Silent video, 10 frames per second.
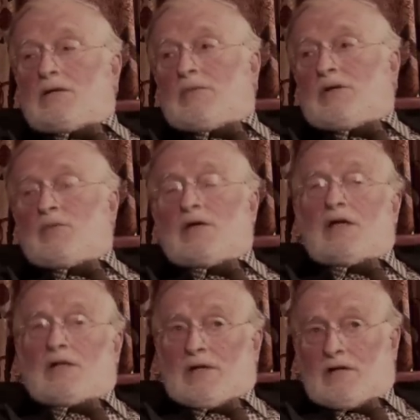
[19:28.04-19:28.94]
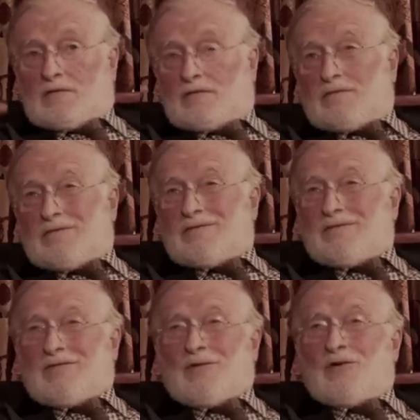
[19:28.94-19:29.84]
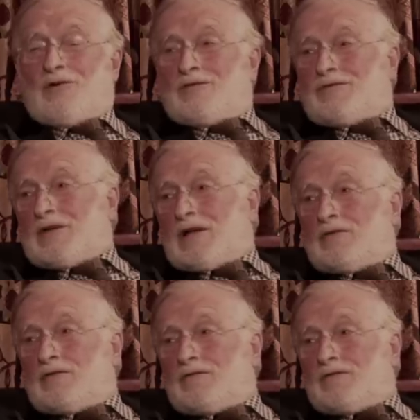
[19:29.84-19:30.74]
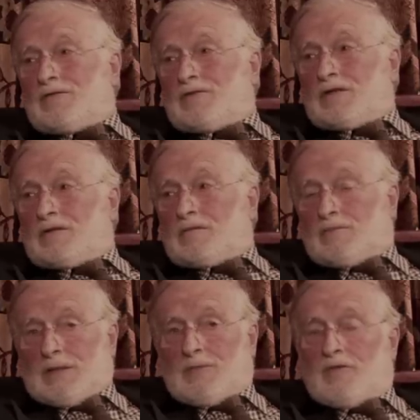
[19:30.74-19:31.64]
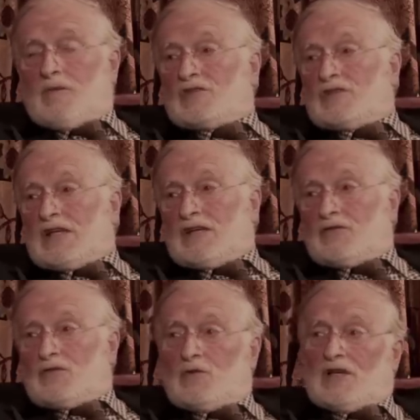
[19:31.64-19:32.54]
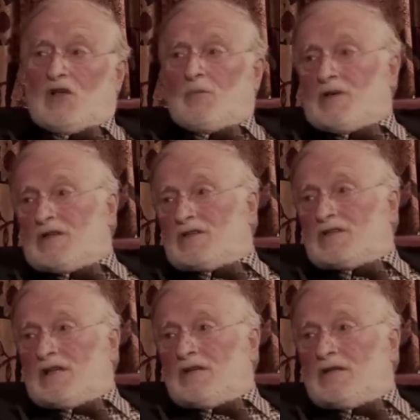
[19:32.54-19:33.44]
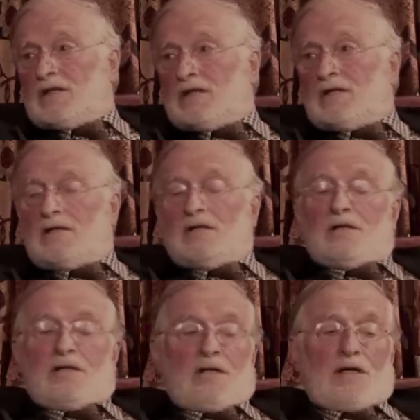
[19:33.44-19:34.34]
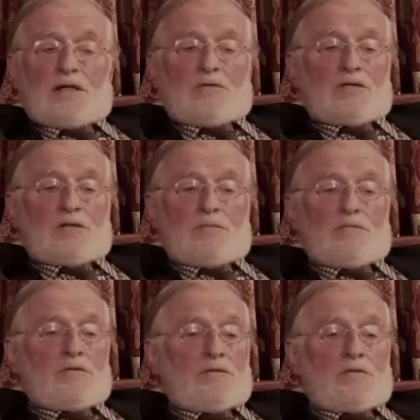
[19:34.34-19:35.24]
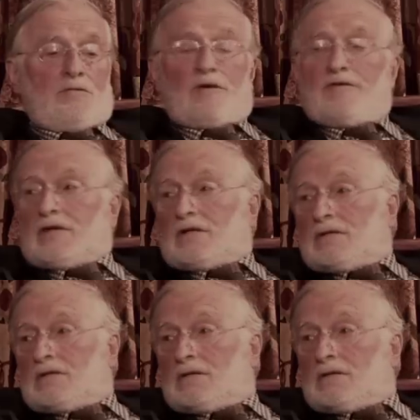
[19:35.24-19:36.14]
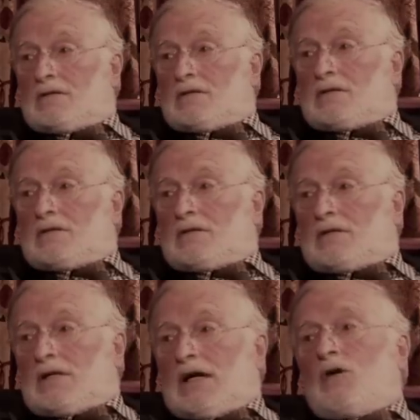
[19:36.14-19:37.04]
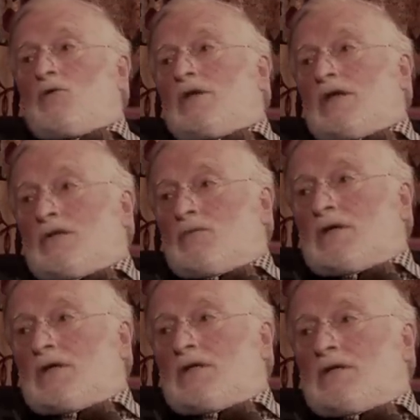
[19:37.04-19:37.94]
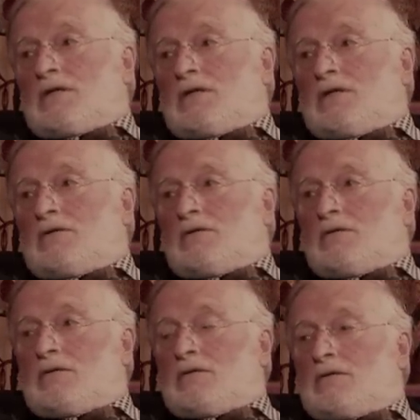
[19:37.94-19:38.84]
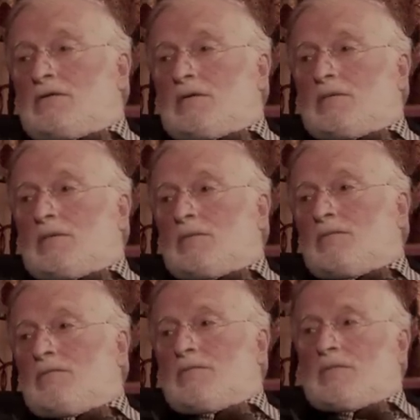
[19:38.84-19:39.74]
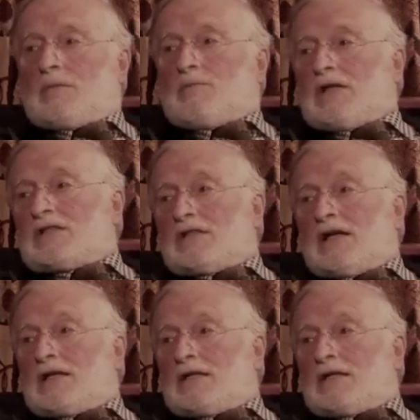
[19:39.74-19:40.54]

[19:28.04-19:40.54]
I mean, we had about 450 people from St Andrews all helping us down there. And it was a terrific outlay, really, to go to a place like that.